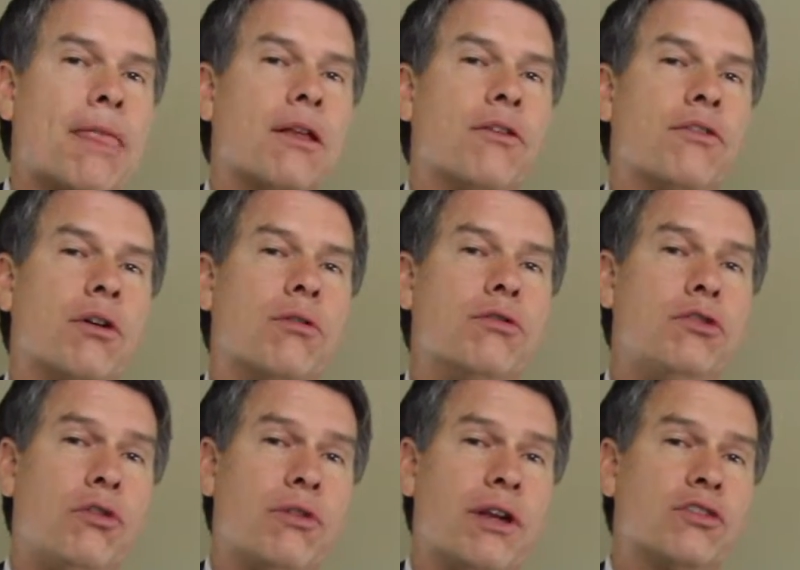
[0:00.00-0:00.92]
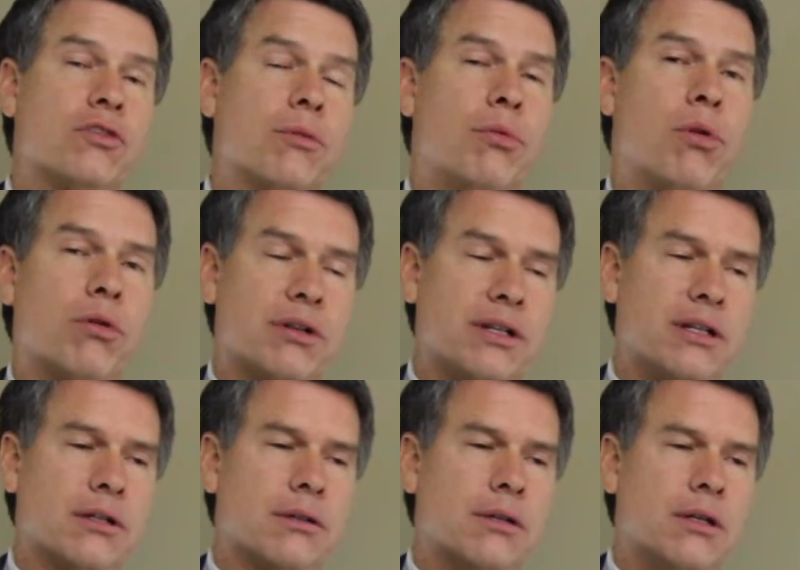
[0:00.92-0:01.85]
So two things are important
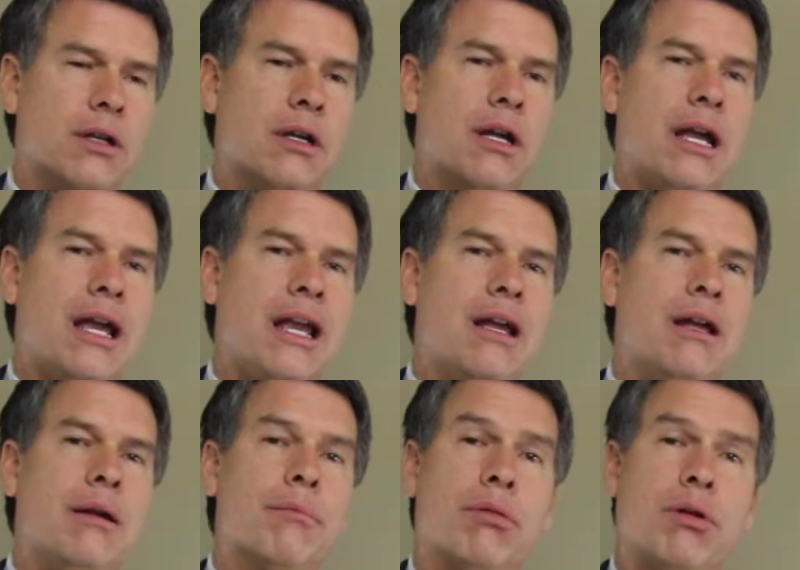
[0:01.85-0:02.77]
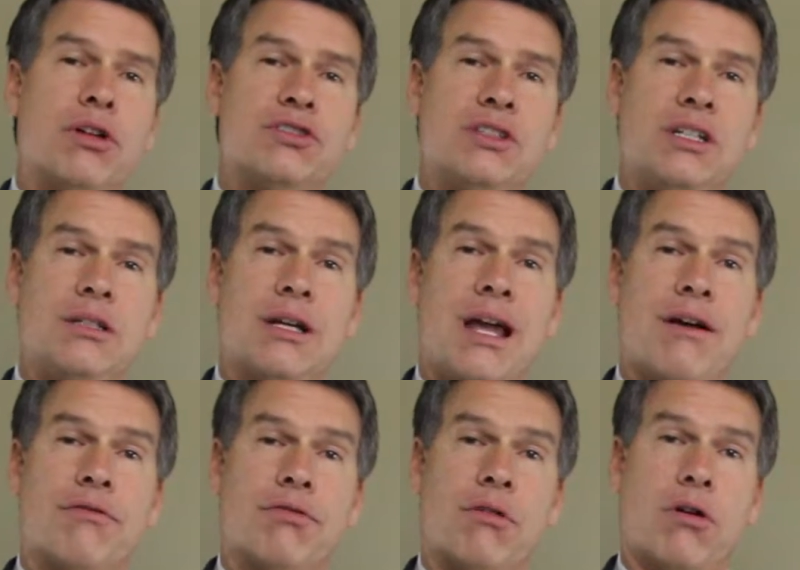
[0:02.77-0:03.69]
here. Employees need to
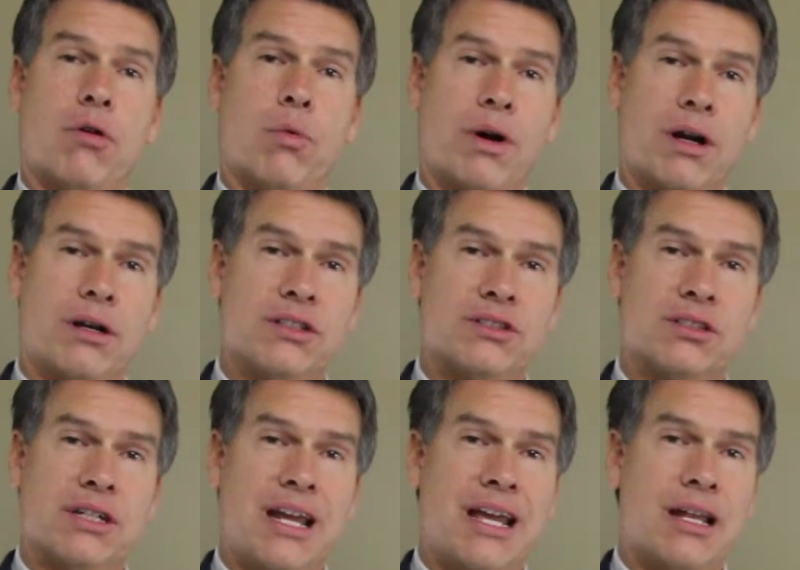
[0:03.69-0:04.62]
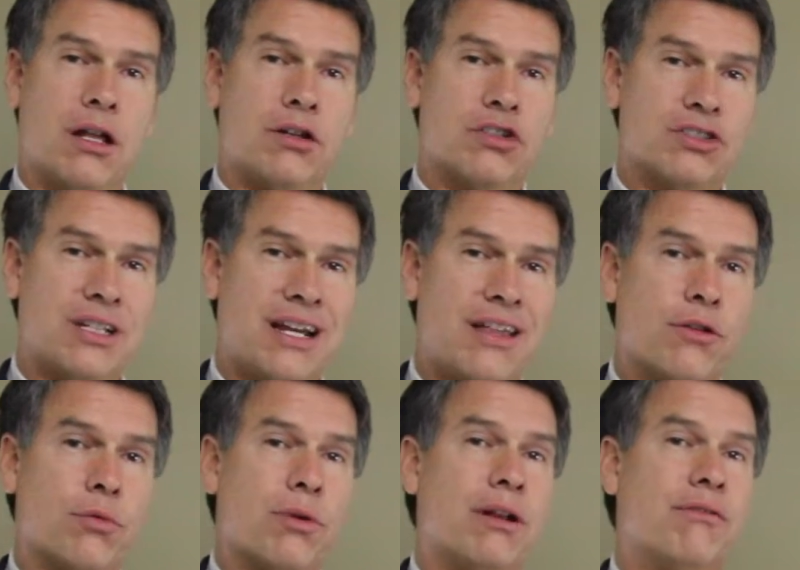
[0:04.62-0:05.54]
have fraud awareness and understand
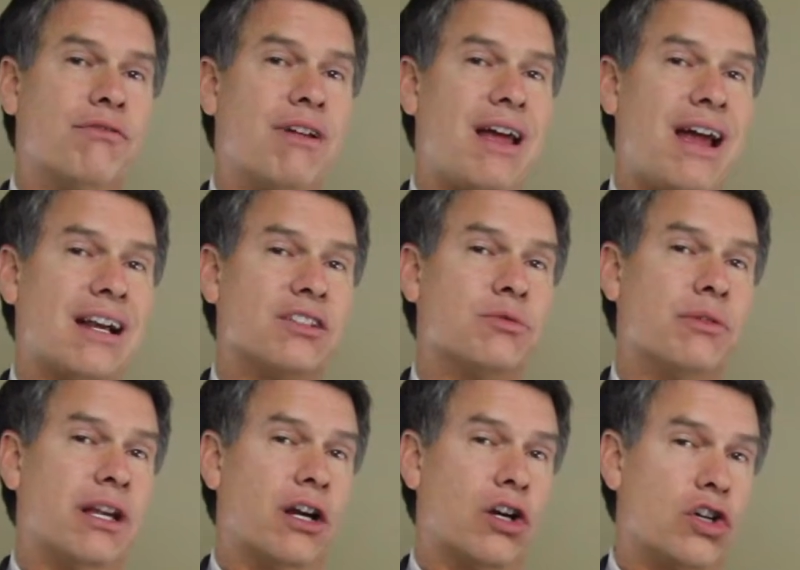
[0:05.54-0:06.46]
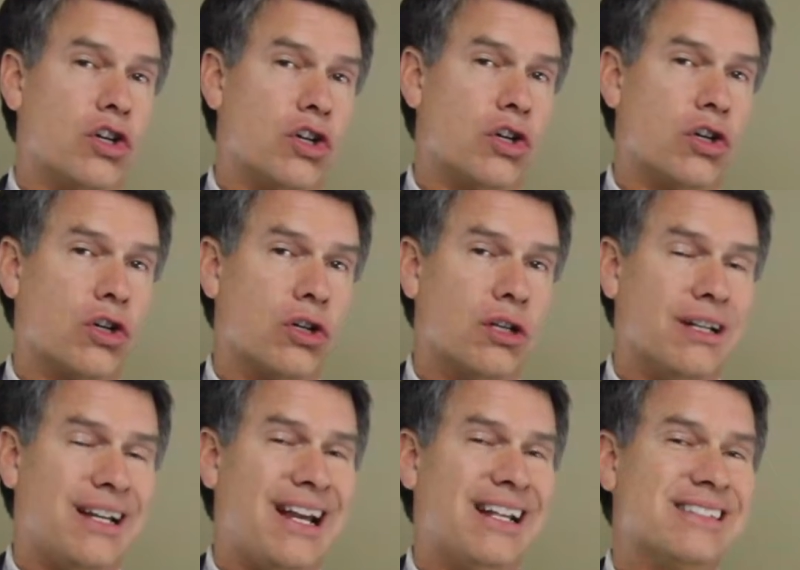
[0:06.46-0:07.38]
the red flags when they occur.
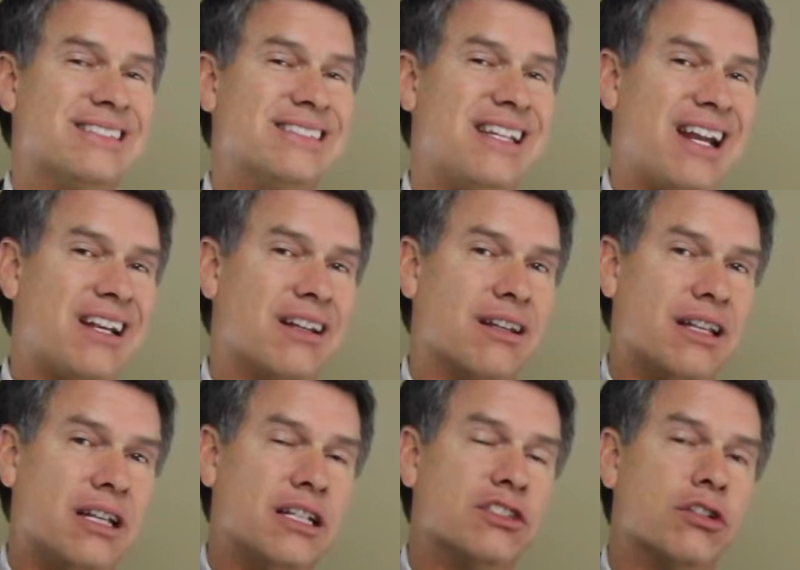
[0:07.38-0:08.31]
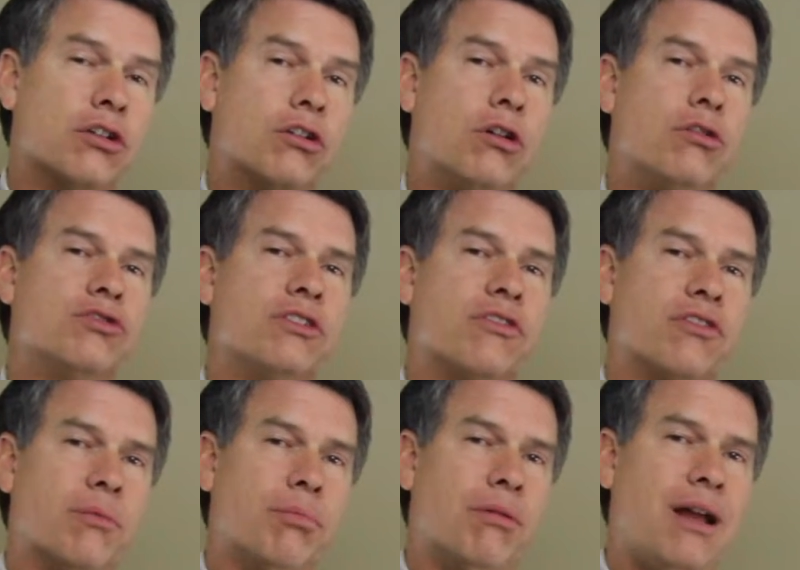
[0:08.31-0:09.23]
And secondly, is there a culture of
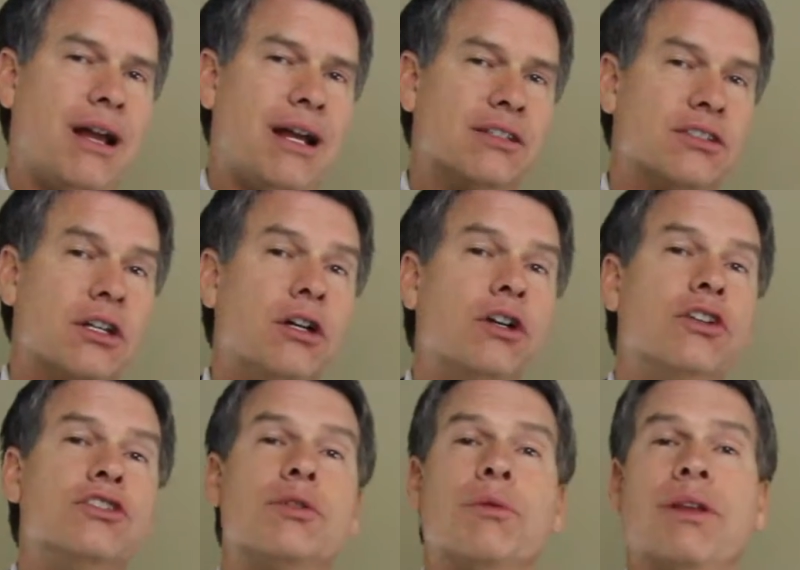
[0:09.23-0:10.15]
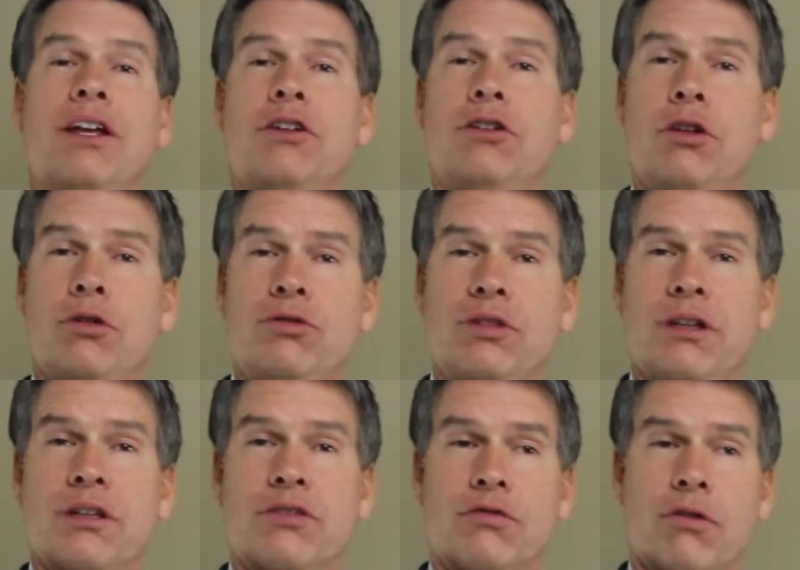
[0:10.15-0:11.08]
compliance so when they do see
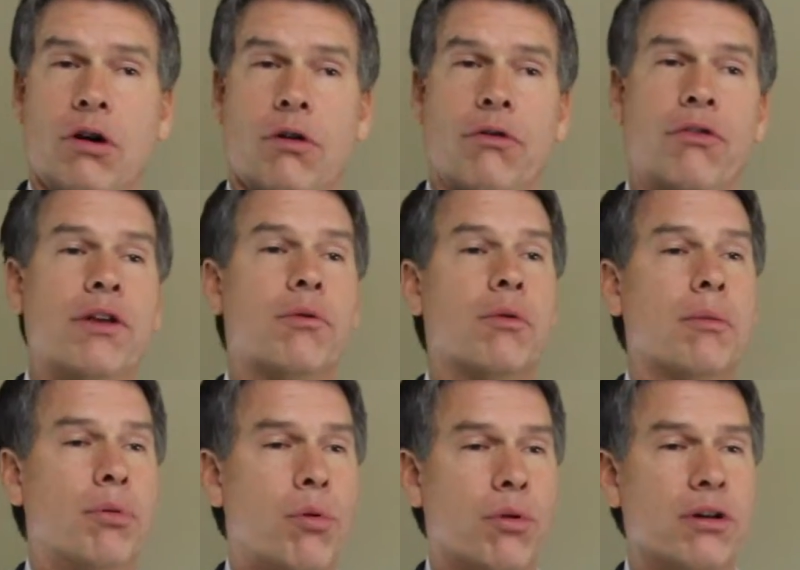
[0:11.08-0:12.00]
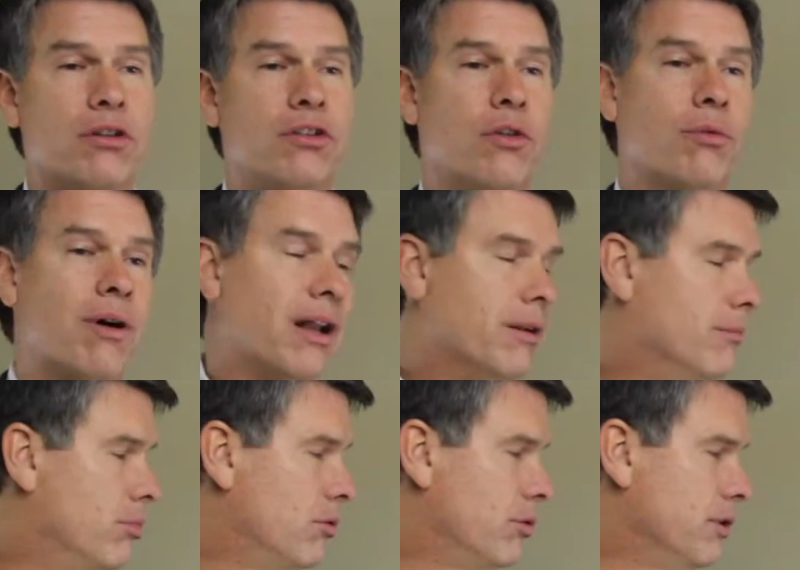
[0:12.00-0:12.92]
this fraud, they'll report it to the right
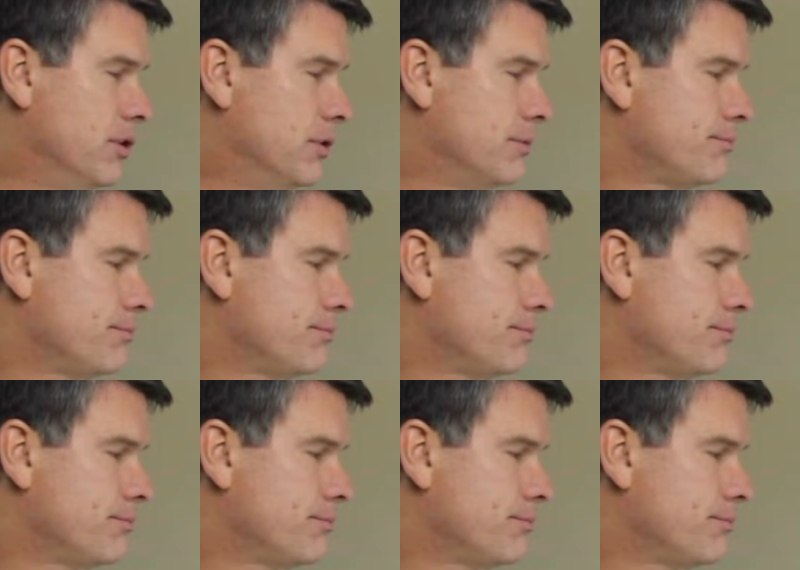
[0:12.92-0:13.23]
employees.